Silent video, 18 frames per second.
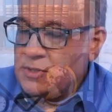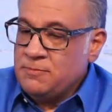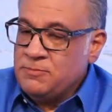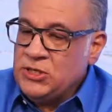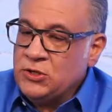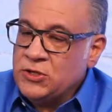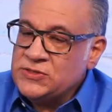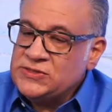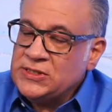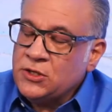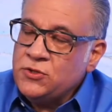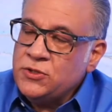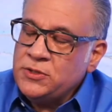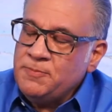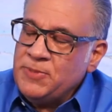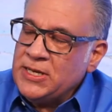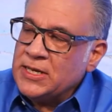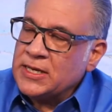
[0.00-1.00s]
because it
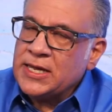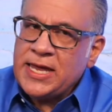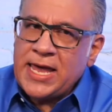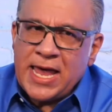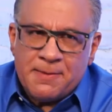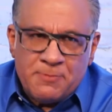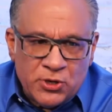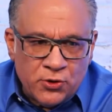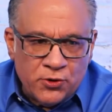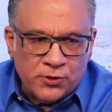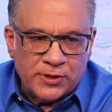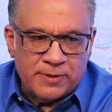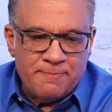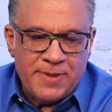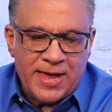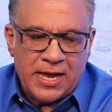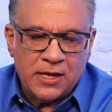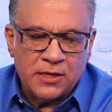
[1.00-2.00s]
could be a chemical
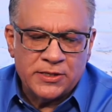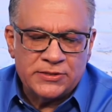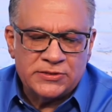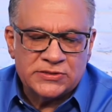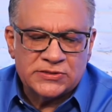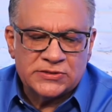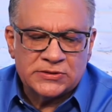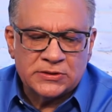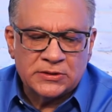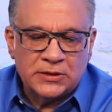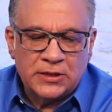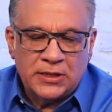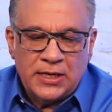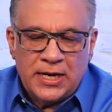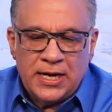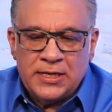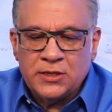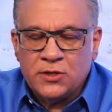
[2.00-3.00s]
imbalance
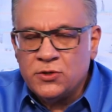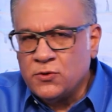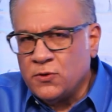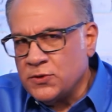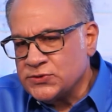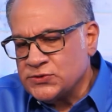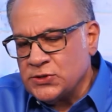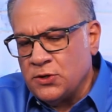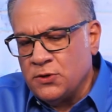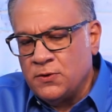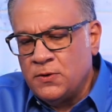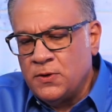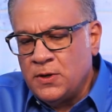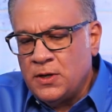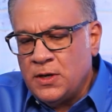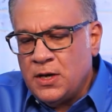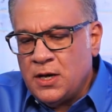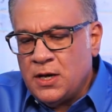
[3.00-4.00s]
and it could also
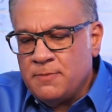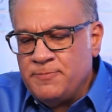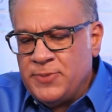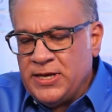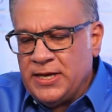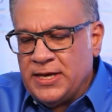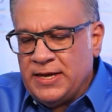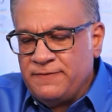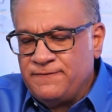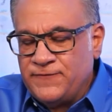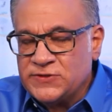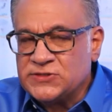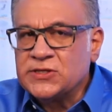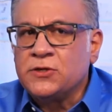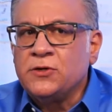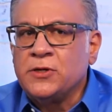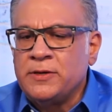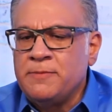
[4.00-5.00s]
be a
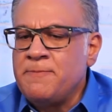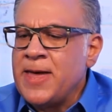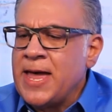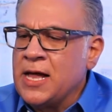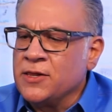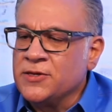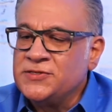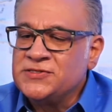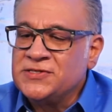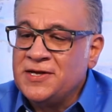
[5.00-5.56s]
physical imbalance.